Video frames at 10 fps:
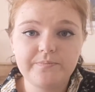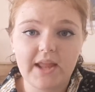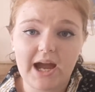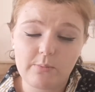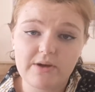
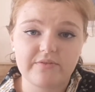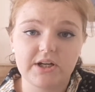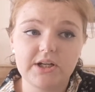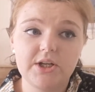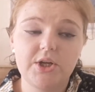
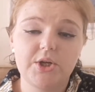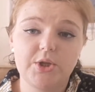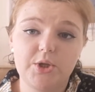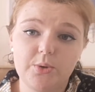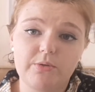however,
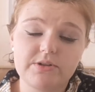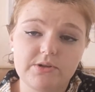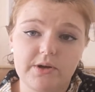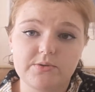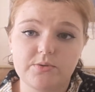you are
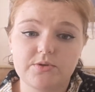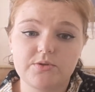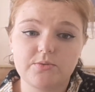entitled